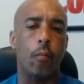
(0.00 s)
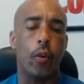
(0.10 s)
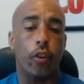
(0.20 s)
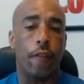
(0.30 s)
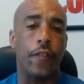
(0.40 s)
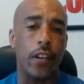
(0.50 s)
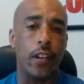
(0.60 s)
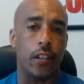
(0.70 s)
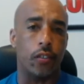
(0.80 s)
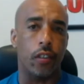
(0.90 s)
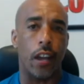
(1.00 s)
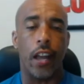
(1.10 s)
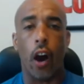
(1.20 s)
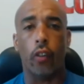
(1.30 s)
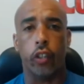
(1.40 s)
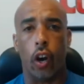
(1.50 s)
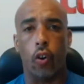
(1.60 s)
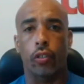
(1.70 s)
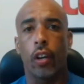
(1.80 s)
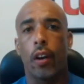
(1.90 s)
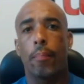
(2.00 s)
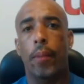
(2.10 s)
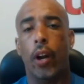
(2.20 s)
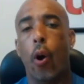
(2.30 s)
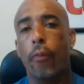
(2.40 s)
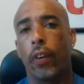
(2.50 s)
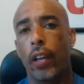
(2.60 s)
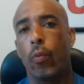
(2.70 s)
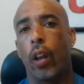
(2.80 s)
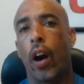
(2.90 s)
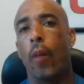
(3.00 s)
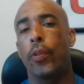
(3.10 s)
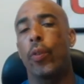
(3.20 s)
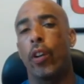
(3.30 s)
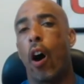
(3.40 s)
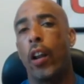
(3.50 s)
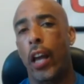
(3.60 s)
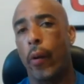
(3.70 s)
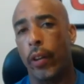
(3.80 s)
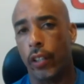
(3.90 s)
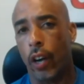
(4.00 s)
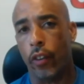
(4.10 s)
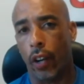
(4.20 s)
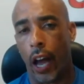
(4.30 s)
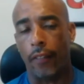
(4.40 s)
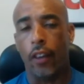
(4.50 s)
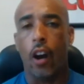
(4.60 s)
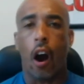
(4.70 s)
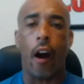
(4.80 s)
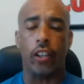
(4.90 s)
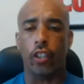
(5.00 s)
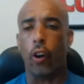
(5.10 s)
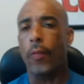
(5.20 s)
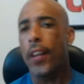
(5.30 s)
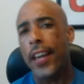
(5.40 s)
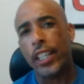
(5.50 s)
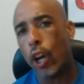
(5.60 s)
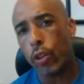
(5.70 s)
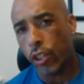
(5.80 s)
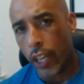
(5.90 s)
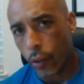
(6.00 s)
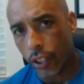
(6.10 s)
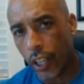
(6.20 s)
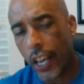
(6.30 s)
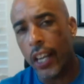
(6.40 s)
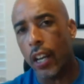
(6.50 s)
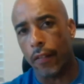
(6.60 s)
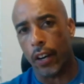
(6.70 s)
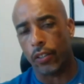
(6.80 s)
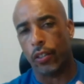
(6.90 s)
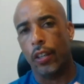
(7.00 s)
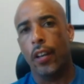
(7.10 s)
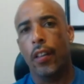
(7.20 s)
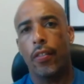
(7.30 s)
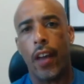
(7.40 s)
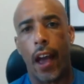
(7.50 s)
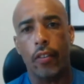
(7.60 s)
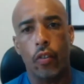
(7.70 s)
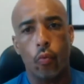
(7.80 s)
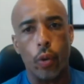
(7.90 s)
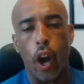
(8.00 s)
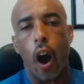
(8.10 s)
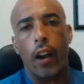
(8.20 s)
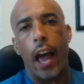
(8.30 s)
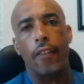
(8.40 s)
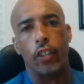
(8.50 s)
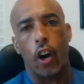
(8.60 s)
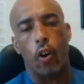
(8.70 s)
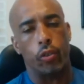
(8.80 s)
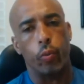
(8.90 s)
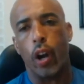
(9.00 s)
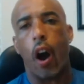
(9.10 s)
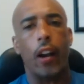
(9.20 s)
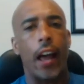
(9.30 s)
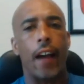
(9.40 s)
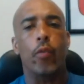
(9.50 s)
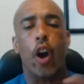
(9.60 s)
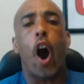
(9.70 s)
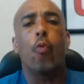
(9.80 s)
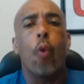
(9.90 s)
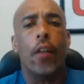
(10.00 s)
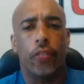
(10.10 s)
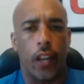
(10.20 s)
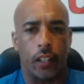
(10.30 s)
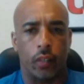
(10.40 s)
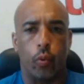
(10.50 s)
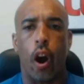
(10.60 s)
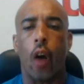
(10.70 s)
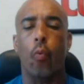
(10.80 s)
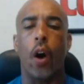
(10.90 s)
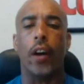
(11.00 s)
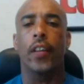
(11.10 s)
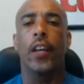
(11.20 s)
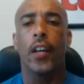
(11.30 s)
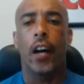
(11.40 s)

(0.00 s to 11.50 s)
with your fitness and health goals, but hopefully will help you in all areas of your life. All right, so it's no secret to any of us that we all have goals. We all want things. We all want